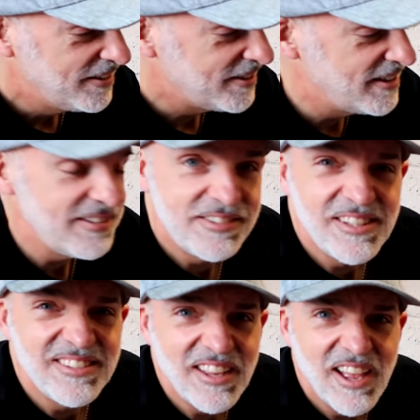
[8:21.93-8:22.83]
So this
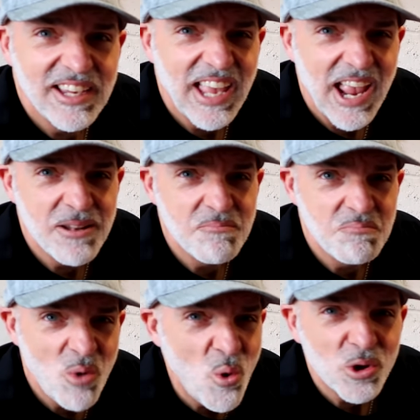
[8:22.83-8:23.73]
is getting
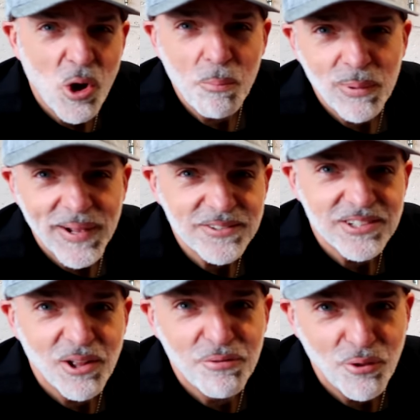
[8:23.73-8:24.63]
more complex
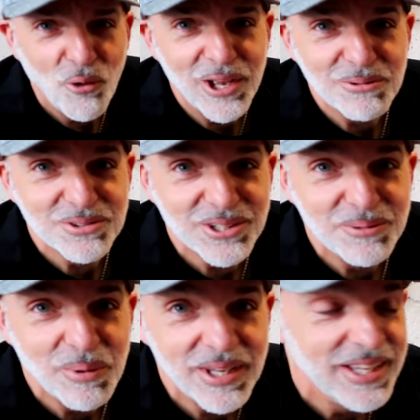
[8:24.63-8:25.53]
than I thought it was going
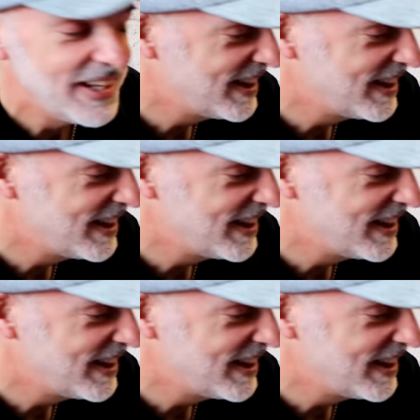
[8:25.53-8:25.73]
to be.